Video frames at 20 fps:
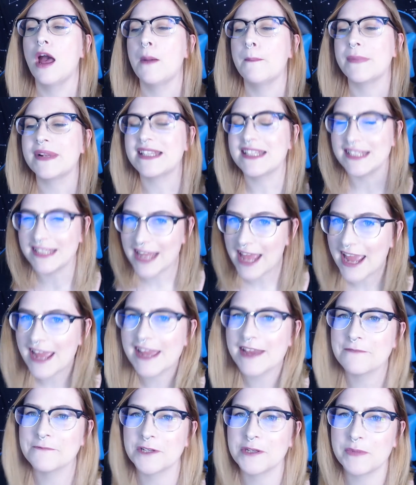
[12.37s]
But
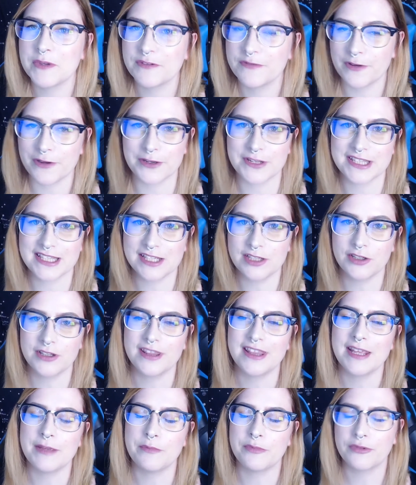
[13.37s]
today I'm going to be focusing
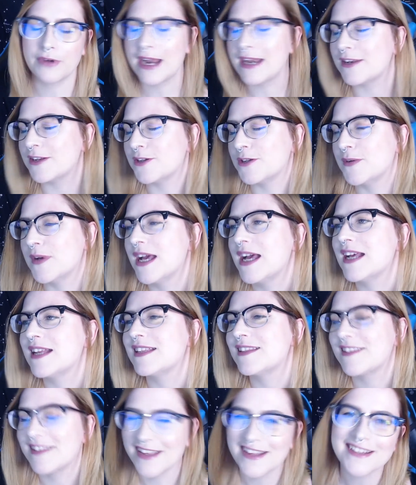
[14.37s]
on the brand new
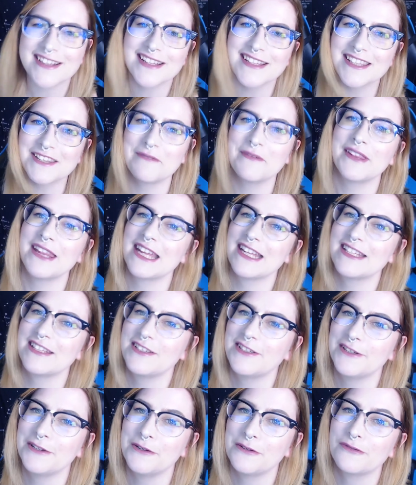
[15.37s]
Surgeon Simulator
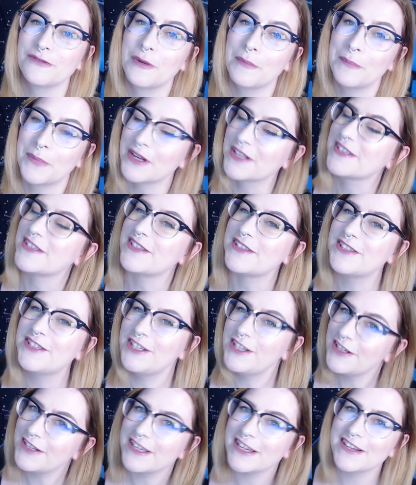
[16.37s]
2 from Boss
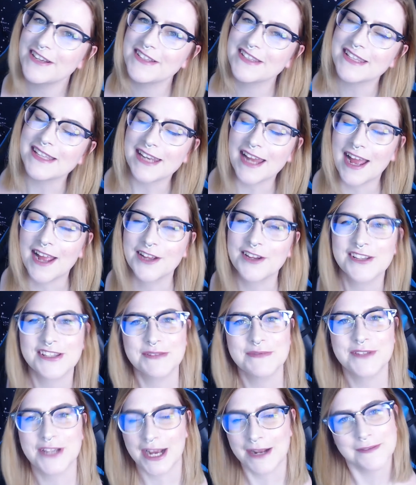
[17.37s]
Studios that I got
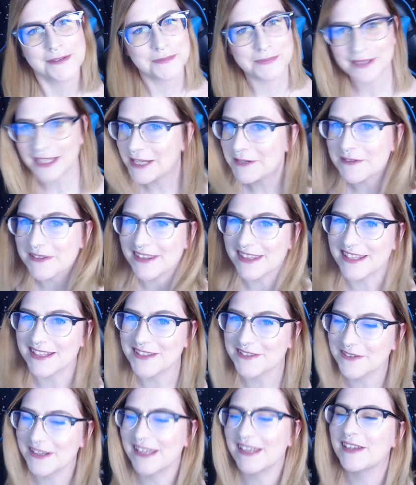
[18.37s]
some time to play with
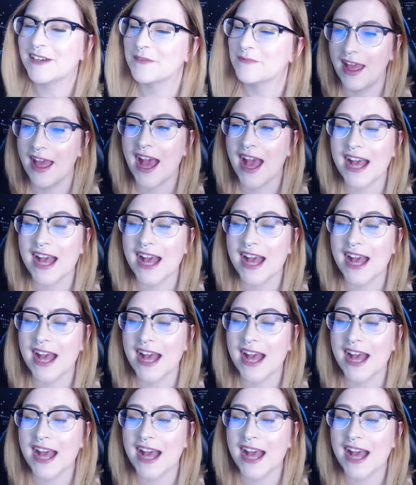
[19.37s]
this week.